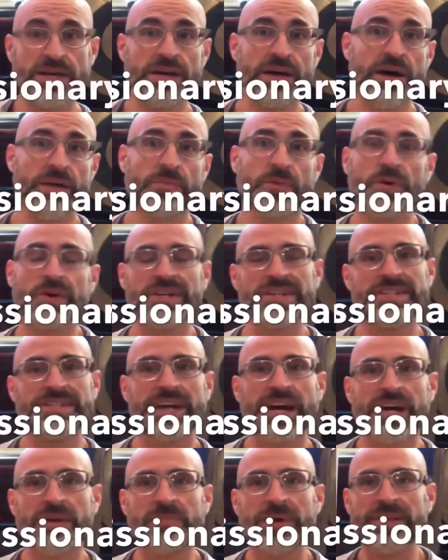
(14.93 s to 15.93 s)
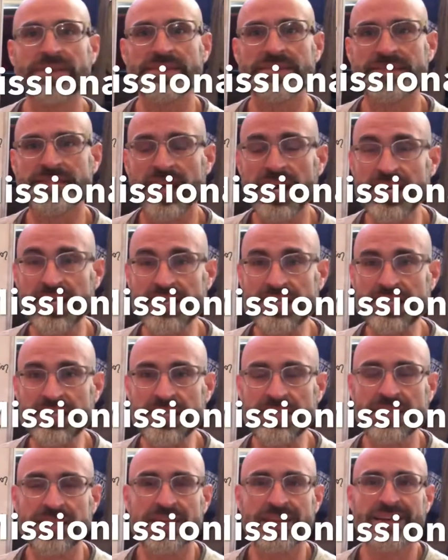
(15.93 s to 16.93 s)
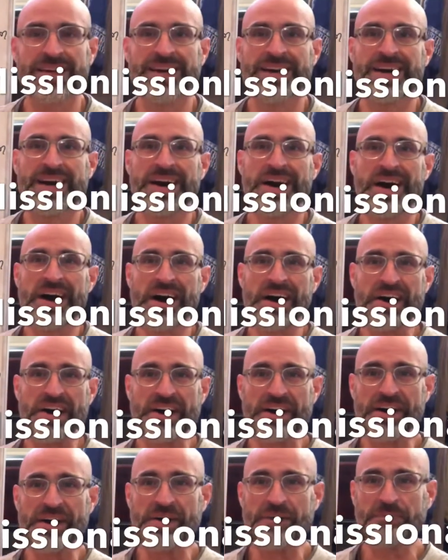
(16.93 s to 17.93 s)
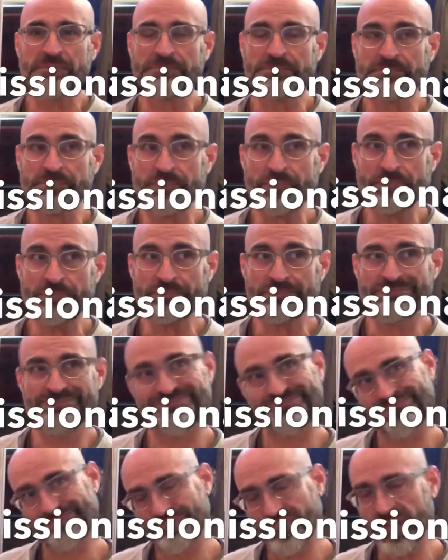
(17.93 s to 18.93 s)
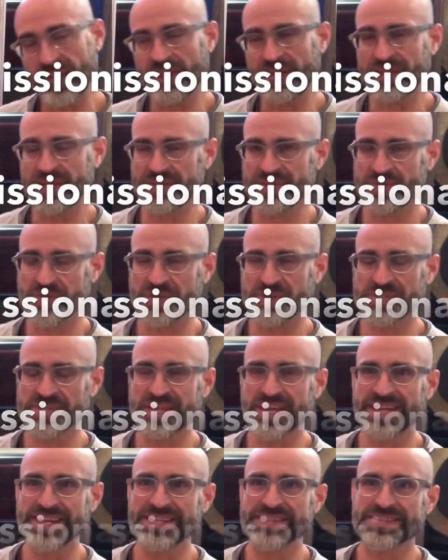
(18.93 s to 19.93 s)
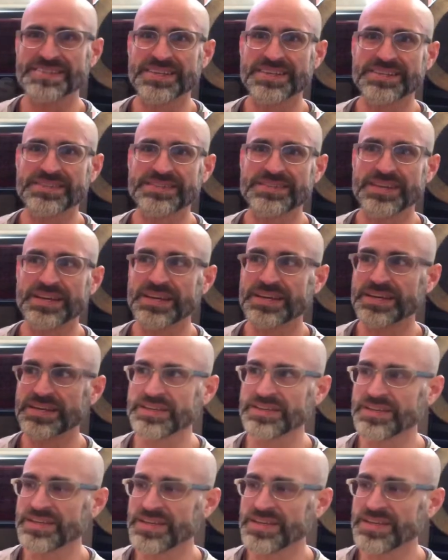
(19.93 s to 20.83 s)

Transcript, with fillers: I'm going to talk about the sun. Um, so the sun is, is uh,